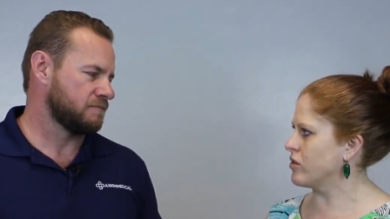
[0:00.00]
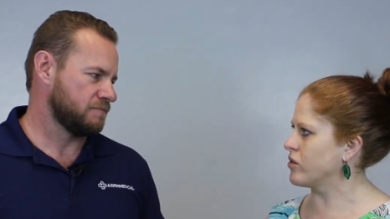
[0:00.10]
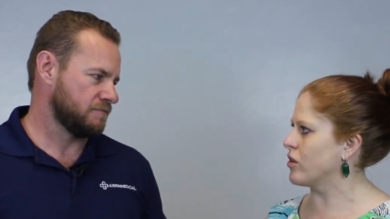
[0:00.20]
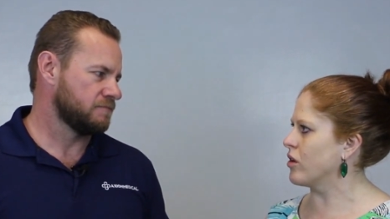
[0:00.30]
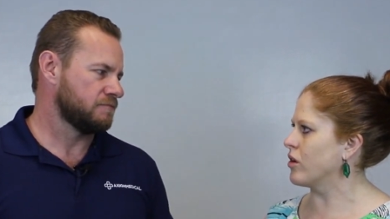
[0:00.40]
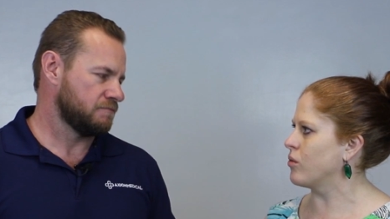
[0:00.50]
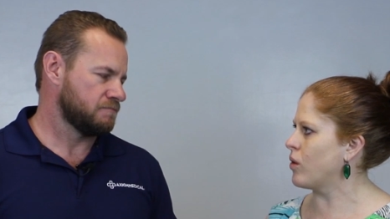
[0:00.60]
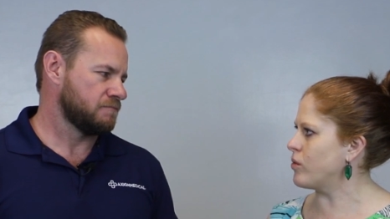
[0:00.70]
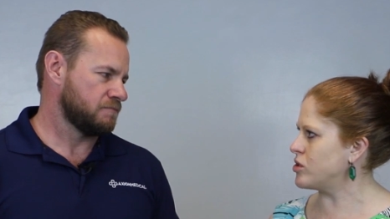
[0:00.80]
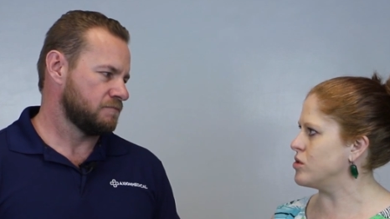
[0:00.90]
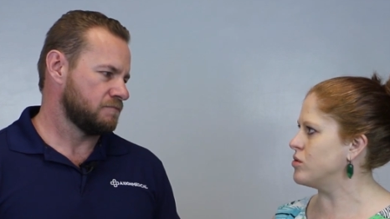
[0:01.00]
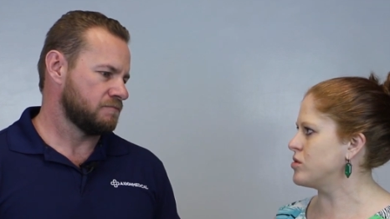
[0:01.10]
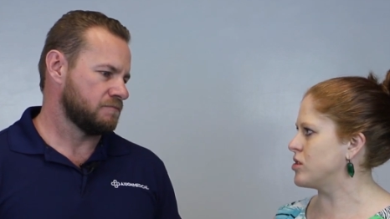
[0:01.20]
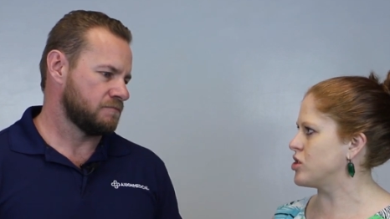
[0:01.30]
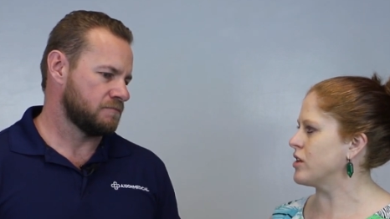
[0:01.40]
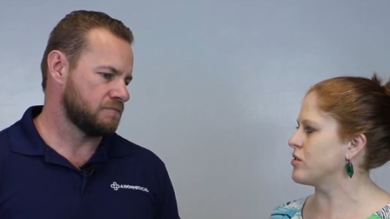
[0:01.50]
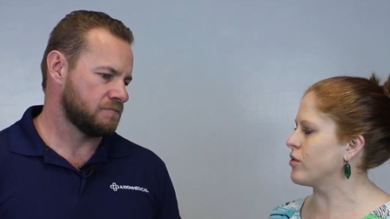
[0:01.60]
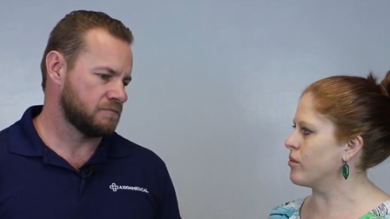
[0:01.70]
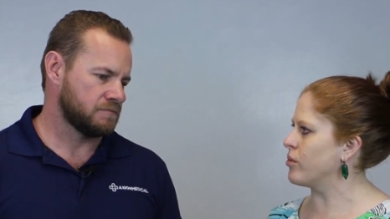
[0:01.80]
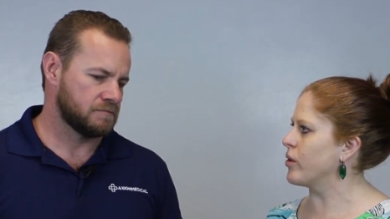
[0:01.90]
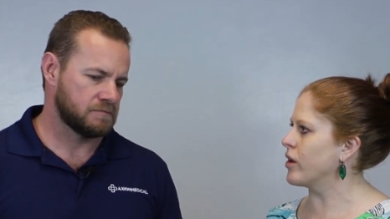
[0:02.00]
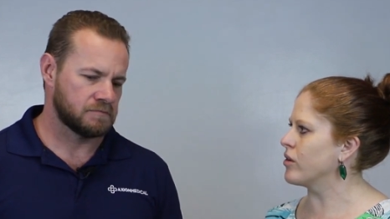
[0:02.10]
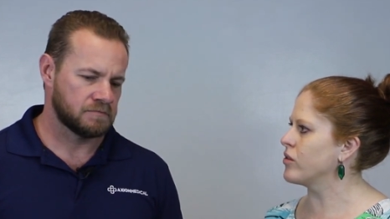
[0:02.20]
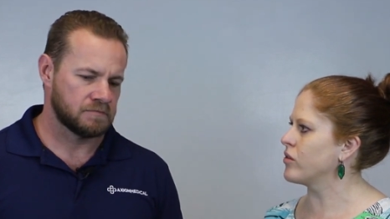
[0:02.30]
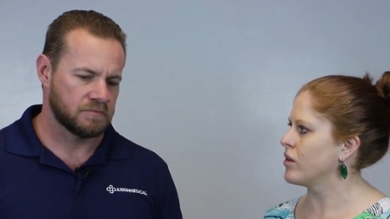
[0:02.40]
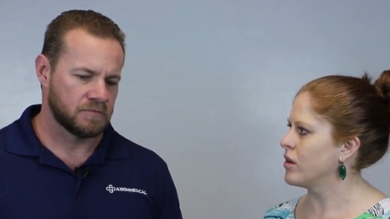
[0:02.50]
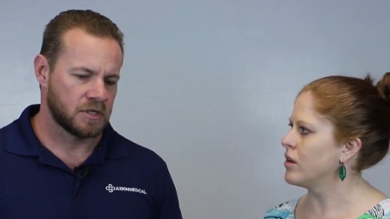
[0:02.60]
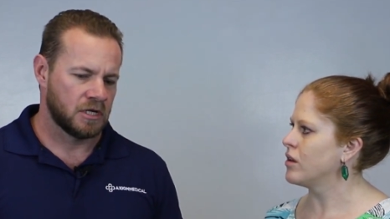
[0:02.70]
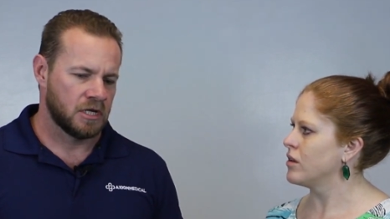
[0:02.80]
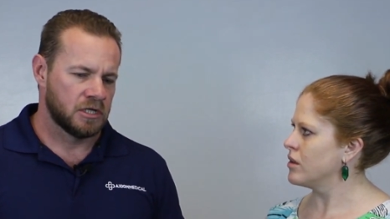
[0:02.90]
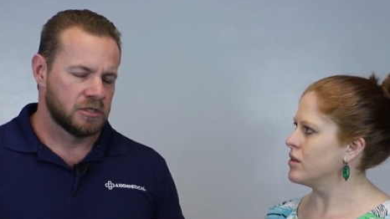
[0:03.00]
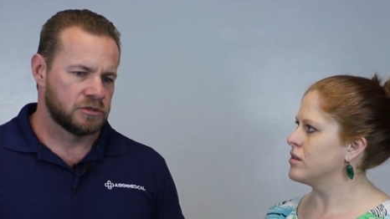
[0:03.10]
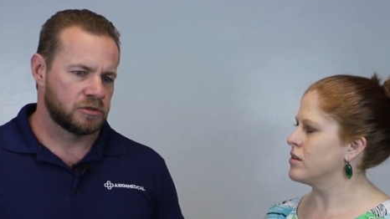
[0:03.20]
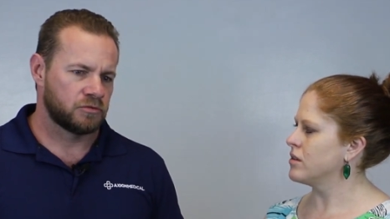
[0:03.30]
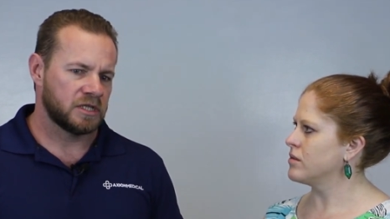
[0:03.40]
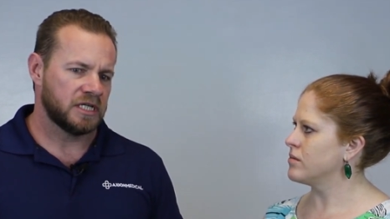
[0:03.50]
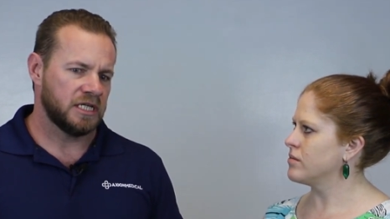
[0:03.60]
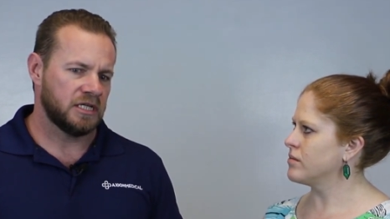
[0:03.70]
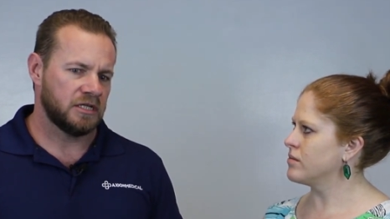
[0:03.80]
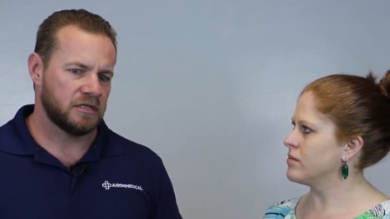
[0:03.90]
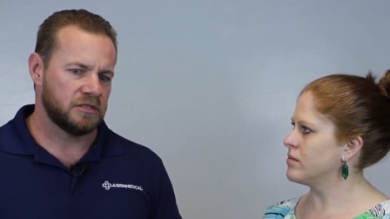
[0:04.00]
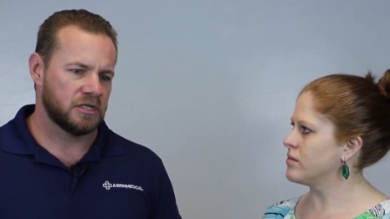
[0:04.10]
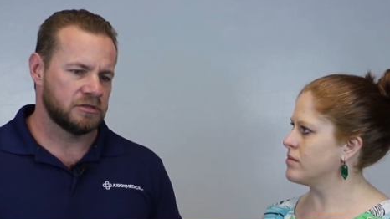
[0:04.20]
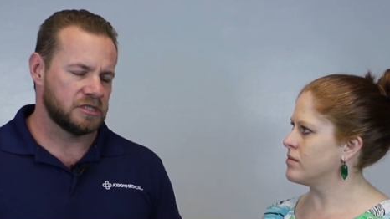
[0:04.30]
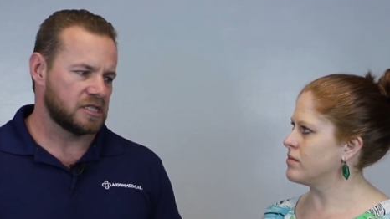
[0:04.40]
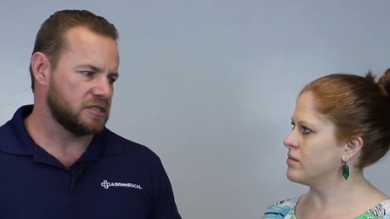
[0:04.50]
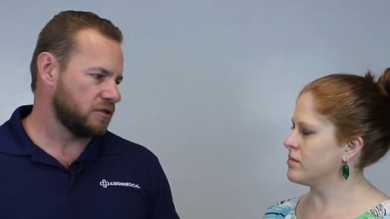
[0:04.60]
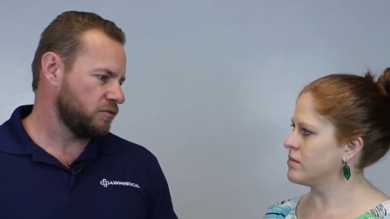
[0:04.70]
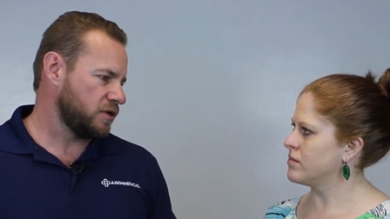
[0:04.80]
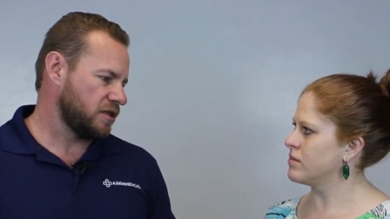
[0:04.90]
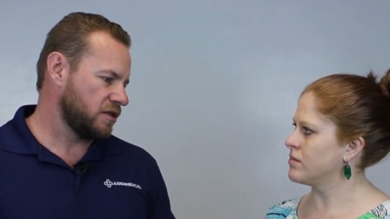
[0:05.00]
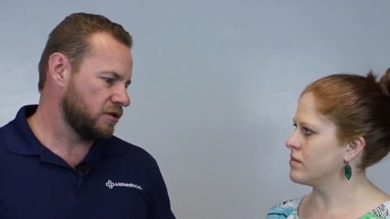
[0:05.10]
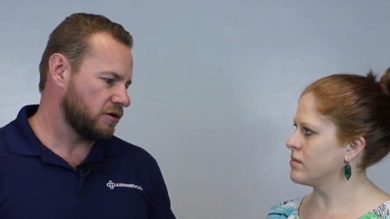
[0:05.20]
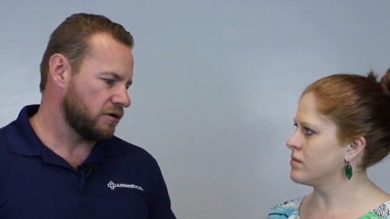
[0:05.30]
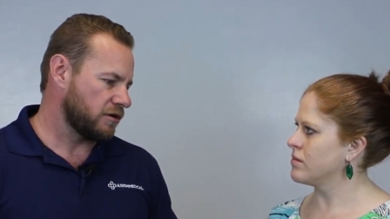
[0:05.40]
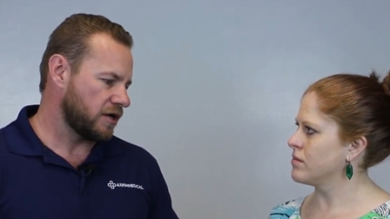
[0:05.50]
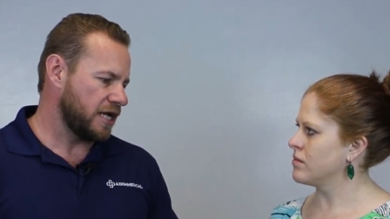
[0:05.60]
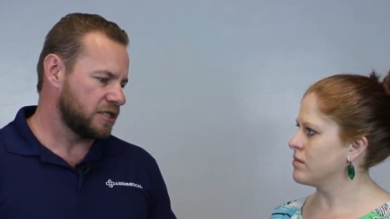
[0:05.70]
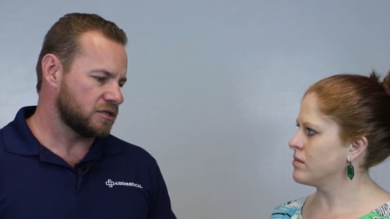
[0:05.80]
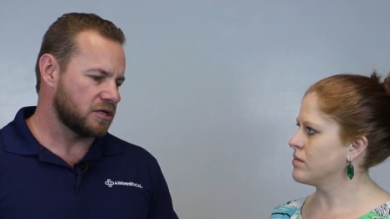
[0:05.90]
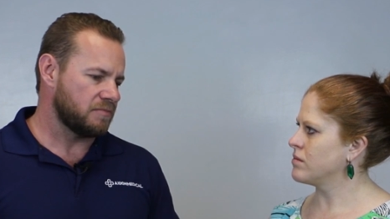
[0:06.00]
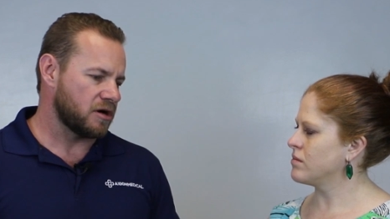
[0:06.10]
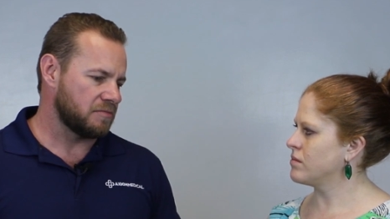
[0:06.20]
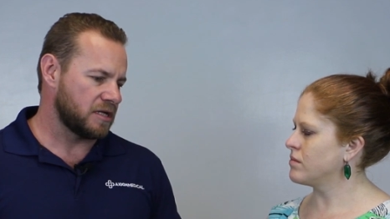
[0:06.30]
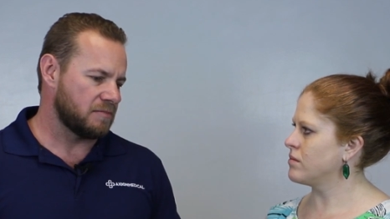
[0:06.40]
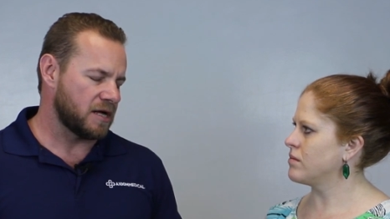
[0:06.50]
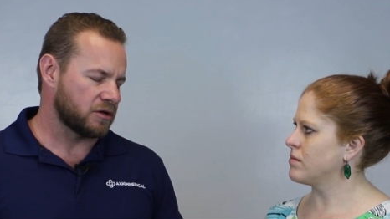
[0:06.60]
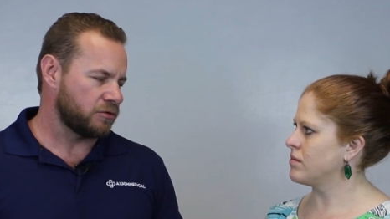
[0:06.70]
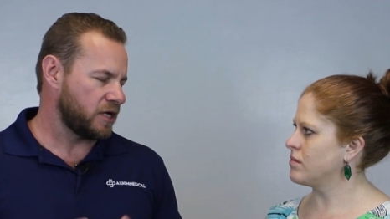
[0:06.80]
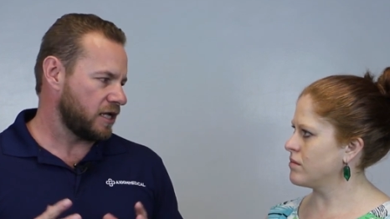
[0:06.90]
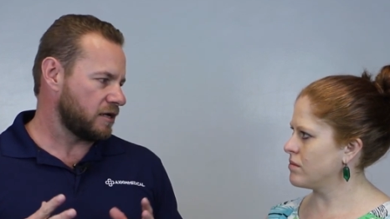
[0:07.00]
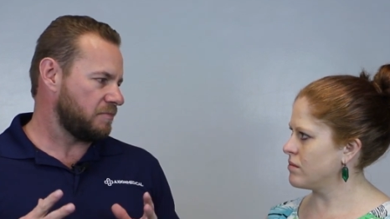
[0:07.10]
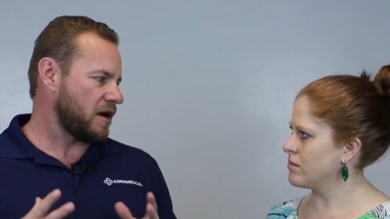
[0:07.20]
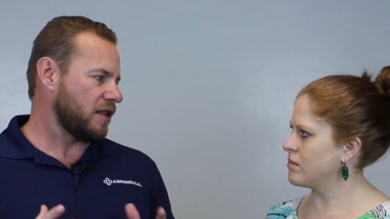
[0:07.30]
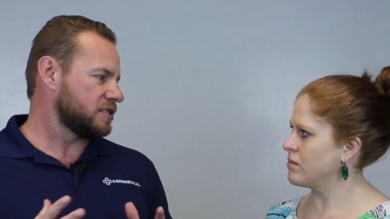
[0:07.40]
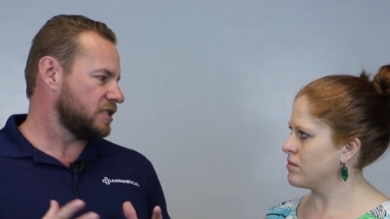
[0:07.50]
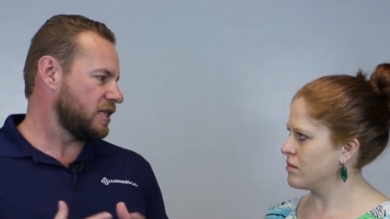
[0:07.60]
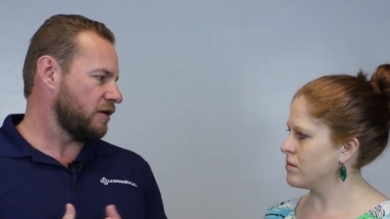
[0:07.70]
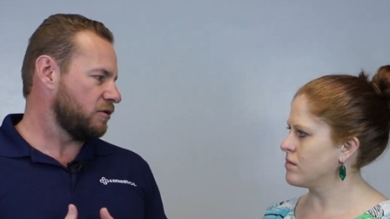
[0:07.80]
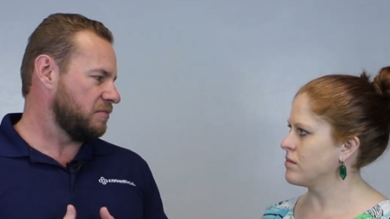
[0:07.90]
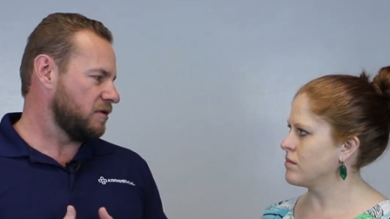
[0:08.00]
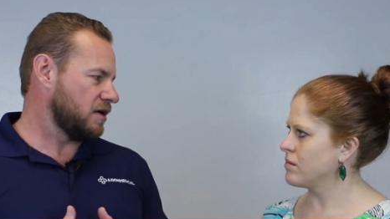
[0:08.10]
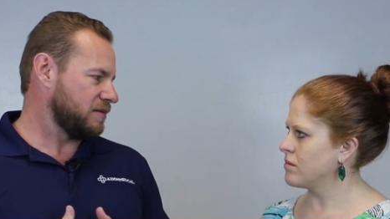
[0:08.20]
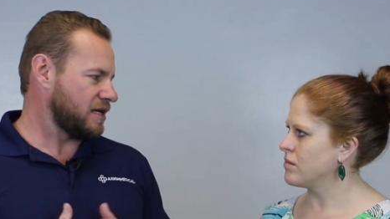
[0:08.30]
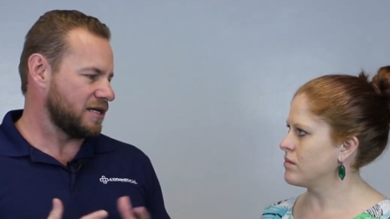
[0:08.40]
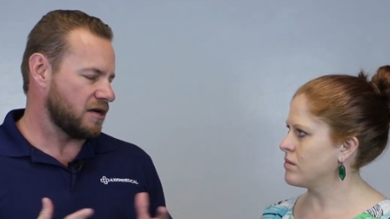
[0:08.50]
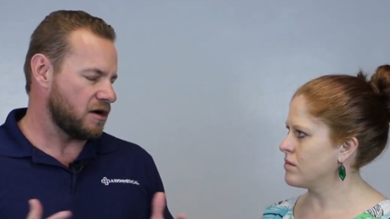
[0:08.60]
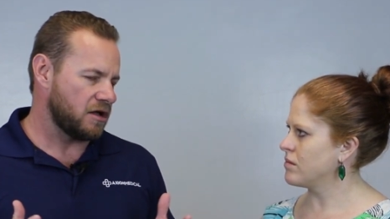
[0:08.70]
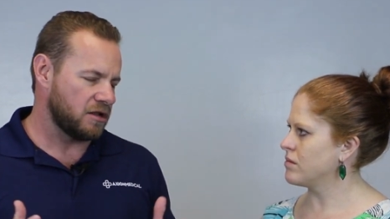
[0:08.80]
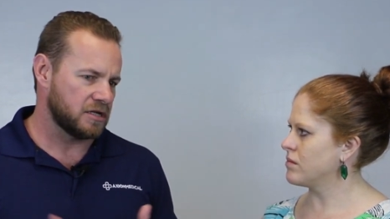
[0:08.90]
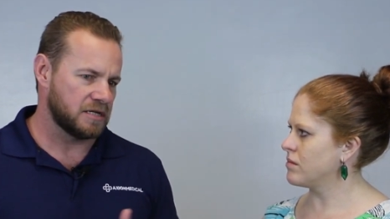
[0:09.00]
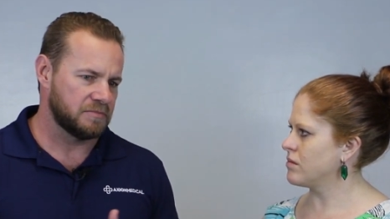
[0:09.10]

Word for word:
Speaker 1: concern. What would you suggest for employers?
Speaker 2: So really, you know, discussing with your HR department about creating a policy that that would apply to all